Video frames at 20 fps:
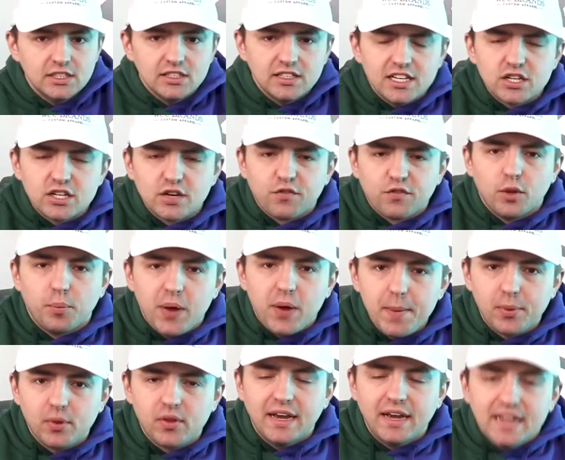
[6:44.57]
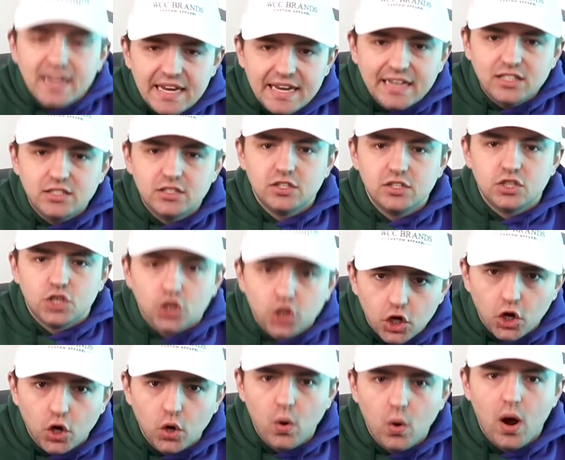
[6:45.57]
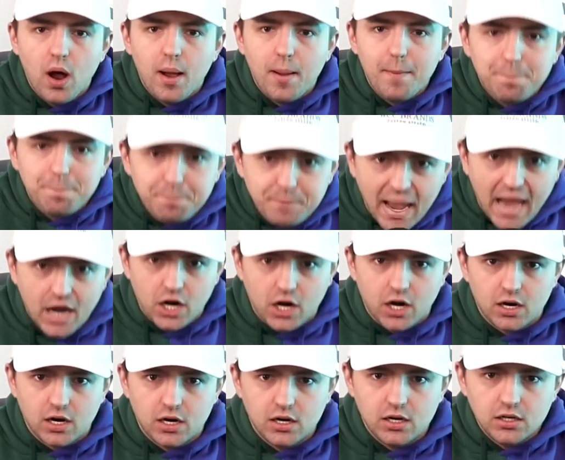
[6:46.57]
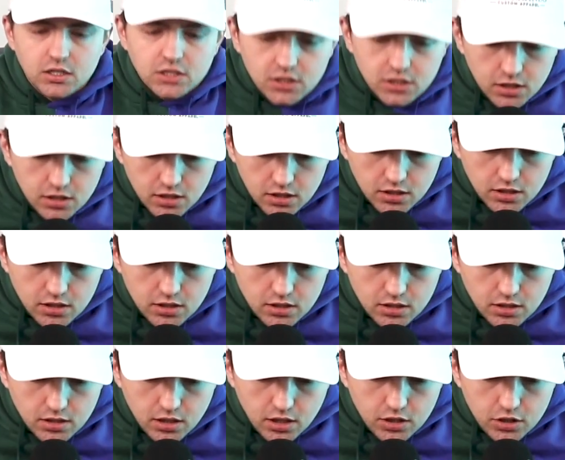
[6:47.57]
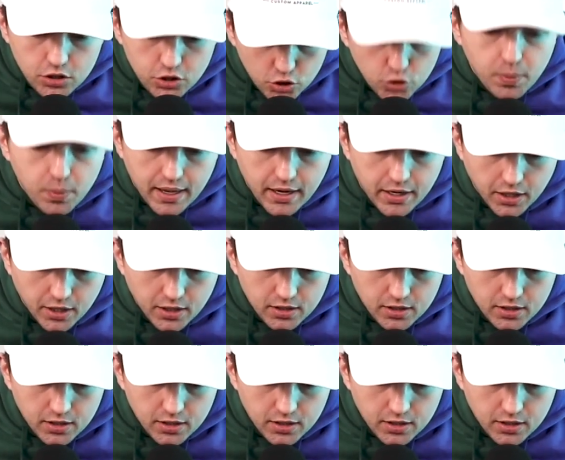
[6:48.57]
These are for the people that need to do better. Do better.